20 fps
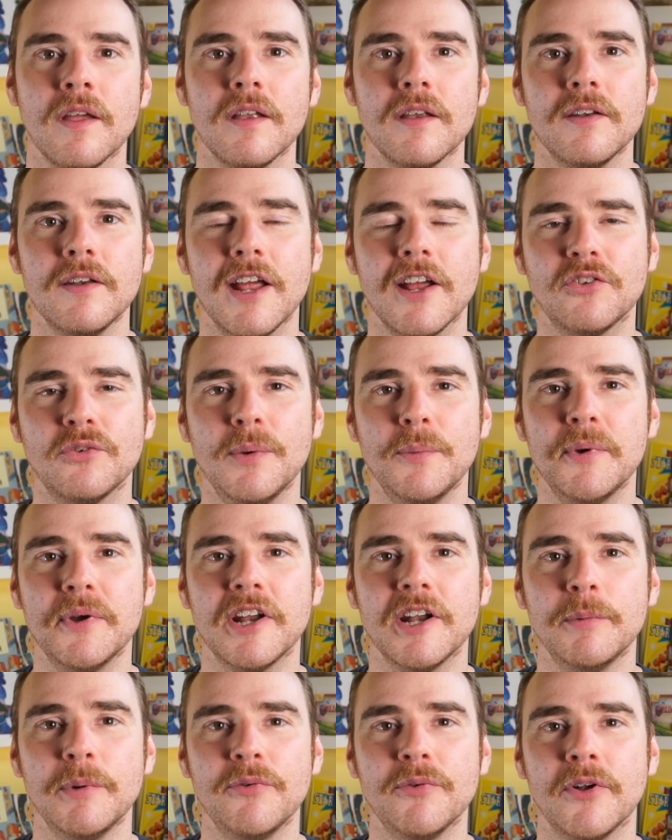Next week we're going
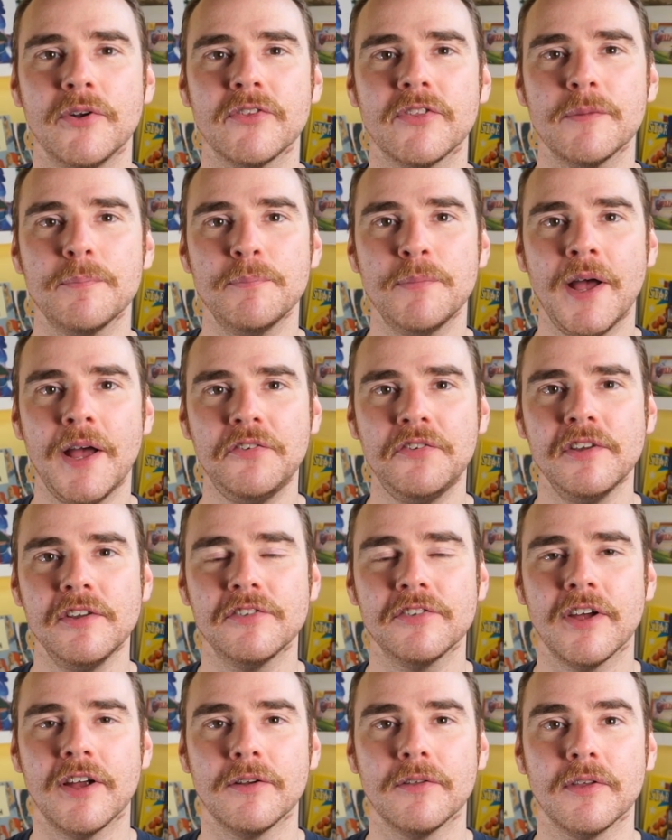to move on to the passing
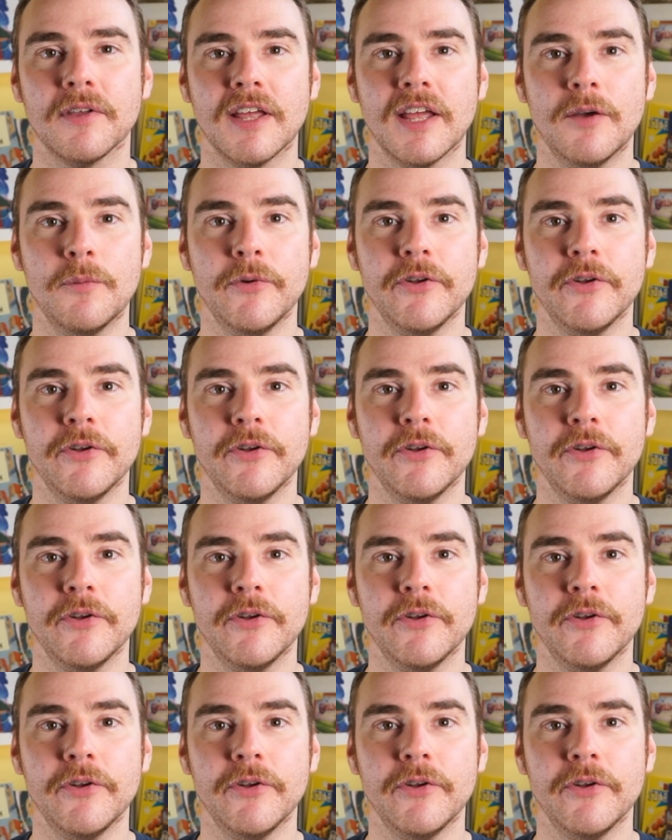side of the game,